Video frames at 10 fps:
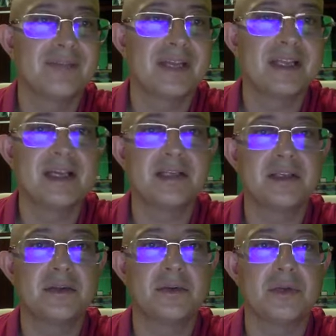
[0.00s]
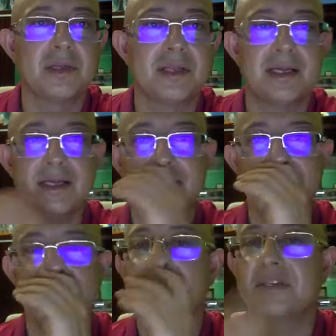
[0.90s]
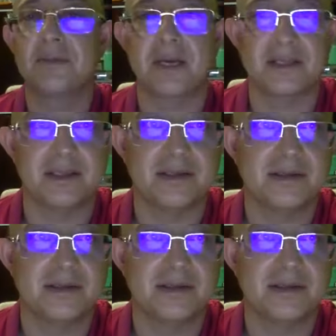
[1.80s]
it doesn't look as we expected.